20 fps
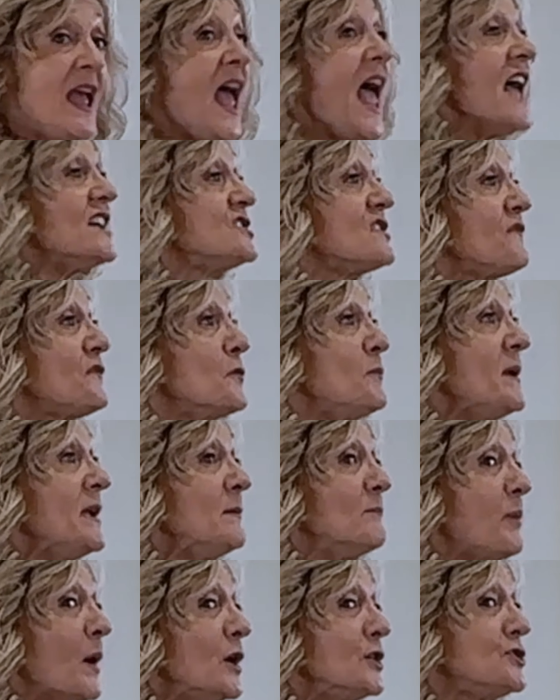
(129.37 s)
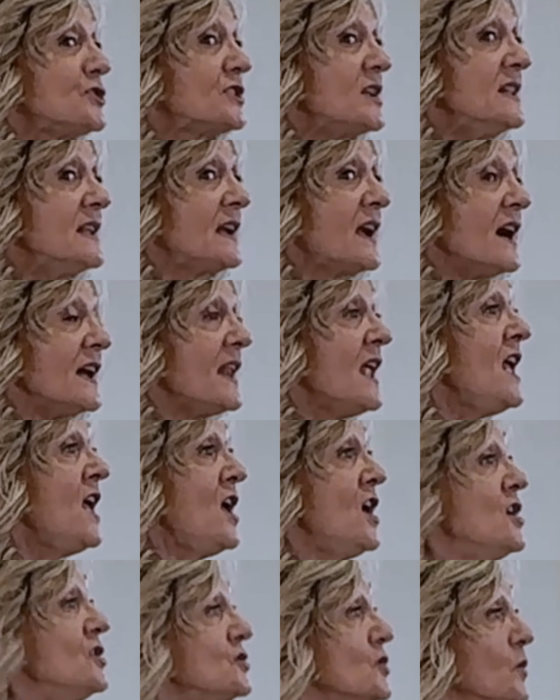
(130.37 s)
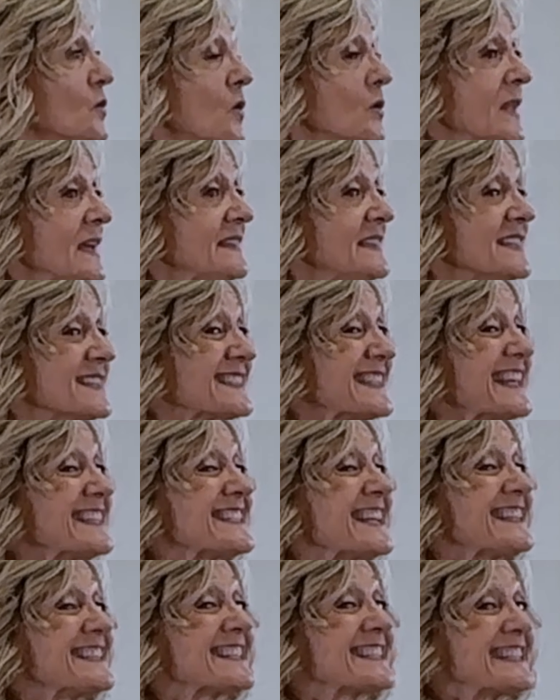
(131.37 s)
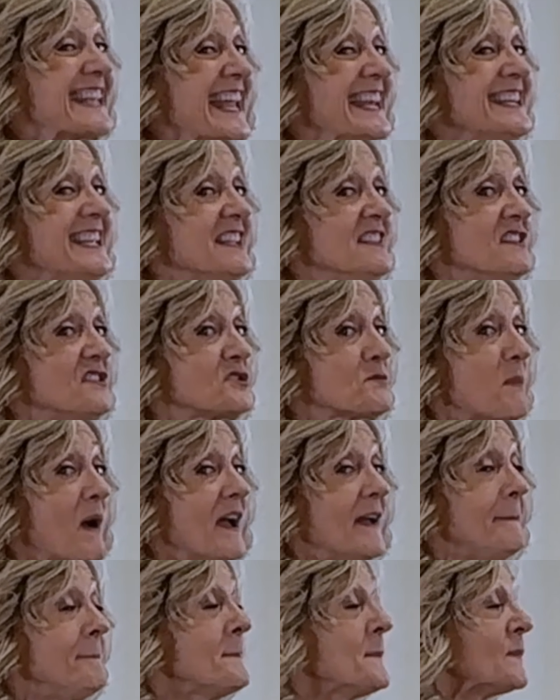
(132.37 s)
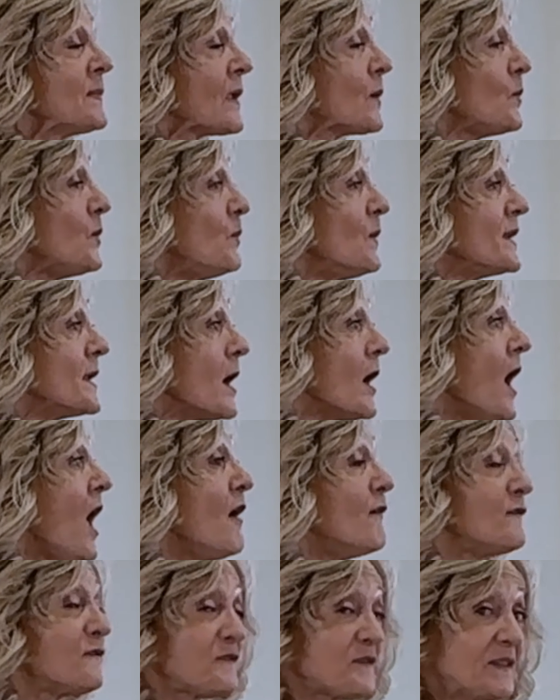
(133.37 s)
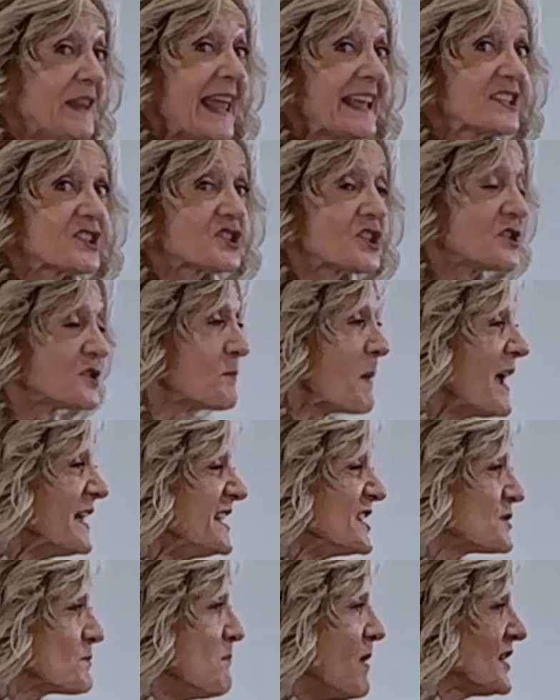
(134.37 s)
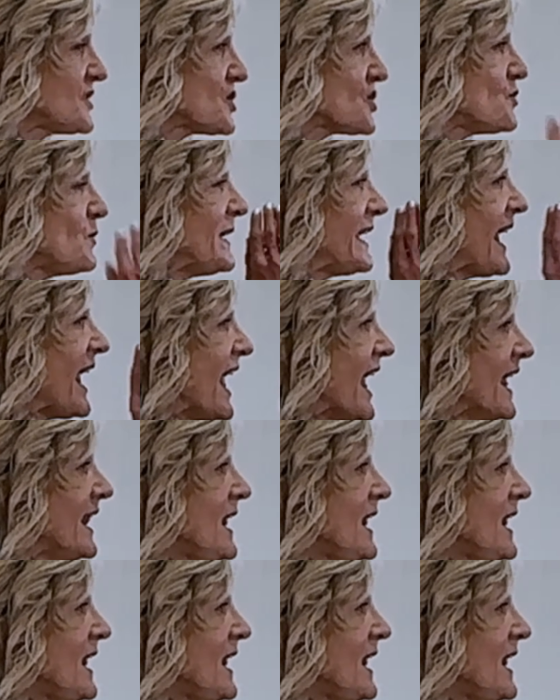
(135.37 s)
as if you're being punched in the gut. Don't go like this. That's extending the spine. We want to flex the spine as much as we can.